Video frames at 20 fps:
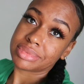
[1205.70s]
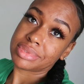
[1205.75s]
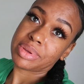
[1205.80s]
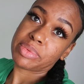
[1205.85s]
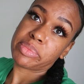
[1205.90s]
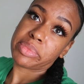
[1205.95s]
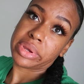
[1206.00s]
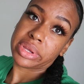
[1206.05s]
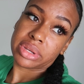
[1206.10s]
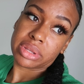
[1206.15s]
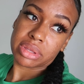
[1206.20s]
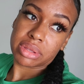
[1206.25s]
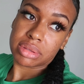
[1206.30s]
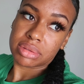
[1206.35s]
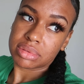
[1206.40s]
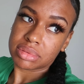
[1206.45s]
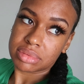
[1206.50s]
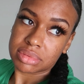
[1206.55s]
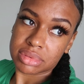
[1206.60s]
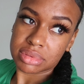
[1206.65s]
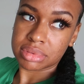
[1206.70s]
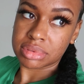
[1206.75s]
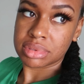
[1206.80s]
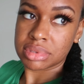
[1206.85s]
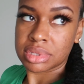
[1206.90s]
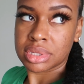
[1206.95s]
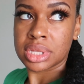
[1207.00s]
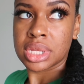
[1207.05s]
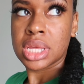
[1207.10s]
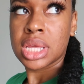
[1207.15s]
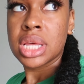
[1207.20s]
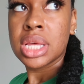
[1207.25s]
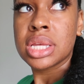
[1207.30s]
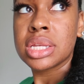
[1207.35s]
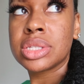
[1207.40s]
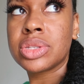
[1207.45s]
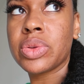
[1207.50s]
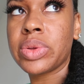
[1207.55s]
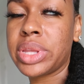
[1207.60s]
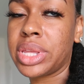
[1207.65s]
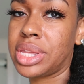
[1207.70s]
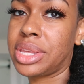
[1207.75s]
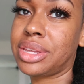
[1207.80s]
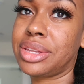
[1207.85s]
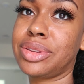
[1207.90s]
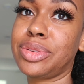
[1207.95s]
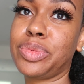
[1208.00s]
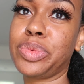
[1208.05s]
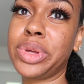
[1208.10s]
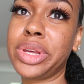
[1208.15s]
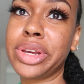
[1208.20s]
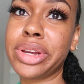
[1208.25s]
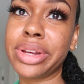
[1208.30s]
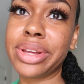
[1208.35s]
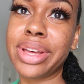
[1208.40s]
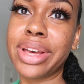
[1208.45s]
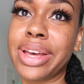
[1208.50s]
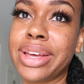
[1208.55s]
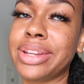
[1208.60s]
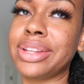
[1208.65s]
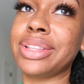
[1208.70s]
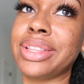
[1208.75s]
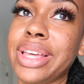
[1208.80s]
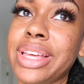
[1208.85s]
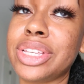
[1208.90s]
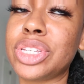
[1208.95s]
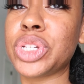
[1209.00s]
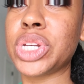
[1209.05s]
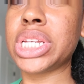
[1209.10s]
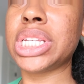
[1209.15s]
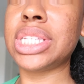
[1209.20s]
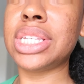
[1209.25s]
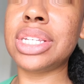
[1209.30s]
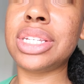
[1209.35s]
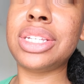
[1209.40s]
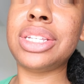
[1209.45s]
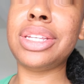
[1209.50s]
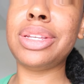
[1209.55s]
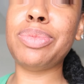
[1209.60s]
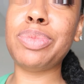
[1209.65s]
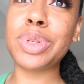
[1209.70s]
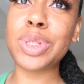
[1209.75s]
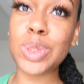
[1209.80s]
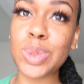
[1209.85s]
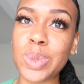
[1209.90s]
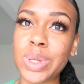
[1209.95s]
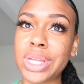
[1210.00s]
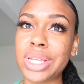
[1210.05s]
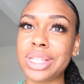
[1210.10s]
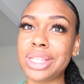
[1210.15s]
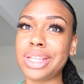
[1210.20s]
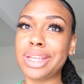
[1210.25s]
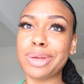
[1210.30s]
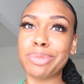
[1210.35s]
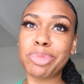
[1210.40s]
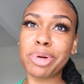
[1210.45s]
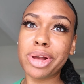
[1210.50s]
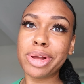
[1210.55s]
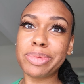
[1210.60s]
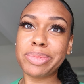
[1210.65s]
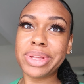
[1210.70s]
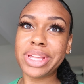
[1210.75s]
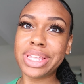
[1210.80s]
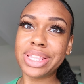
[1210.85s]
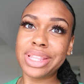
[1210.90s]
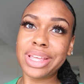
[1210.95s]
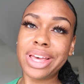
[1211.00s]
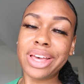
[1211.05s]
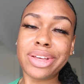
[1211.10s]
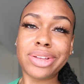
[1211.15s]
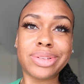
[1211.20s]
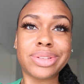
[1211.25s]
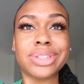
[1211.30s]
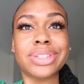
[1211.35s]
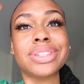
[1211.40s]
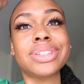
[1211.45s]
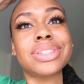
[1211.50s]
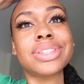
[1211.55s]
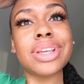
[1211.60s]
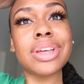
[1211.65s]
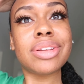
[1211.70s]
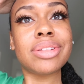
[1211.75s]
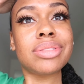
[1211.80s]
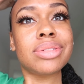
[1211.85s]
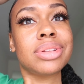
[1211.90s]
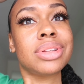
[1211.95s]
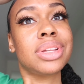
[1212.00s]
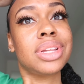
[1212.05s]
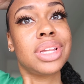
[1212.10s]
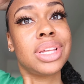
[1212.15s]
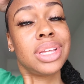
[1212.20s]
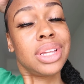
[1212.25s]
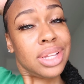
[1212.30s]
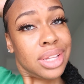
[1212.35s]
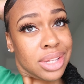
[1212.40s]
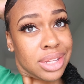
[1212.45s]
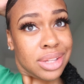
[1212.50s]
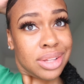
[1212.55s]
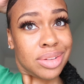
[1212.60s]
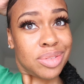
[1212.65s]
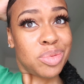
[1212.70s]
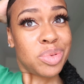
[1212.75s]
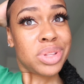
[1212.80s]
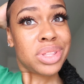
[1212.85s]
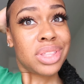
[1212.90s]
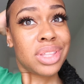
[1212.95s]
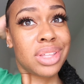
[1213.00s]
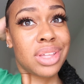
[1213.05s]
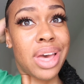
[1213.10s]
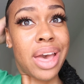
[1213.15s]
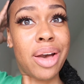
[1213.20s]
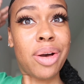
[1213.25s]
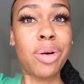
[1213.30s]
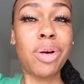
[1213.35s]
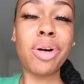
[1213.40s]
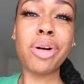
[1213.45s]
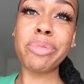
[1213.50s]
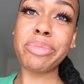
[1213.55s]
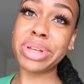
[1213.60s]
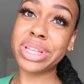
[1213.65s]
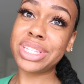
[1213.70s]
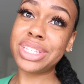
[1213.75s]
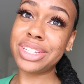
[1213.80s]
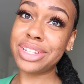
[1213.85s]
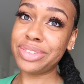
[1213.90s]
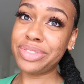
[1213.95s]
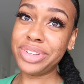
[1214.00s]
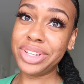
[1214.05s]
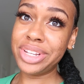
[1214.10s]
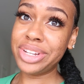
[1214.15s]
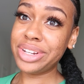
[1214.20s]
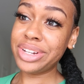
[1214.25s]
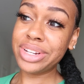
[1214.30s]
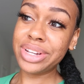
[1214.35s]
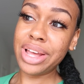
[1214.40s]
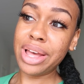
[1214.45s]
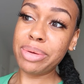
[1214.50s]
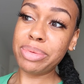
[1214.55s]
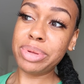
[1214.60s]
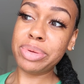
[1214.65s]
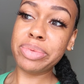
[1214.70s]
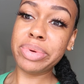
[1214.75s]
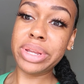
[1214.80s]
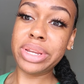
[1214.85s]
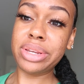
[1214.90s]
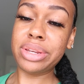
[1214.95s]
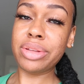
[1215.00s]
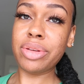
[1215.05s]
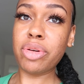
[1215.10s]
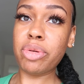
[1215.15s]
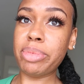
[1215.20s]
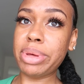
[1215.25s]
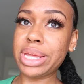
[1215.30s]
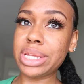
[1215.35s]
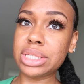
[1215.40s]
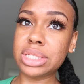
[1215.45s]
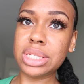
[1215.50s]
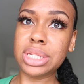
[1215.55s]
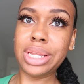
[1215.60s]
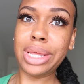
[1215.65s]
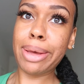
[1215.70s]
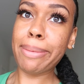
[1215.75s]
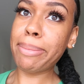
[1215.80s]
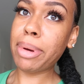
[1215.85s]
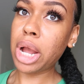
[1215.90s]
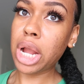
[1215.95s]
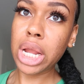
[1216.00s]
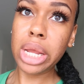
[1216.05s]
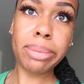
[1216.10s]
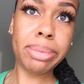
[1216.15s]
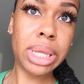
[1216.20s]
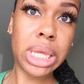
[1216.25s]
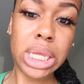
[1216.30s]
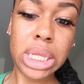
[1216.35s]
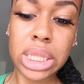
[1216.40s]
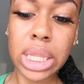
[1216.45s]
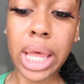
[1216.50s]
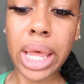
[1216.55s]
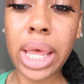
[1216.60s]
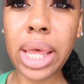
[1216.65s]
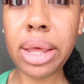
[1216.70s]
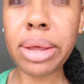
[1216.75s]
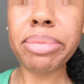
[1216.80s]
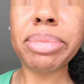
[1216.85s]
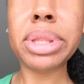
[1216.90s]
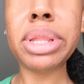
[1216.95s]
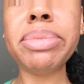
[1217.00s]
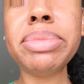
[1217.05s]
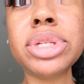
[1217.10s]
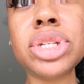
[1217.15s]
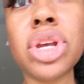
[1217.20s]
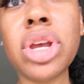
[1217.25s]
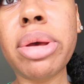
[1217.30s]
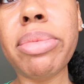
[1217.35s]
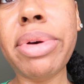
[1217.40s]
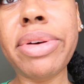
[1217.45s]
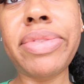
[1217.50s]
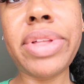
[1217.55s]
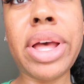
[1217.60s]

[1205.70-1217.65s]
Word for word: I'm ready to go. So again, we are kind of like transitioning between the apartment and the house. So without all my stuff here, I'll be ready to go back to the apartment. Like, but let me show you my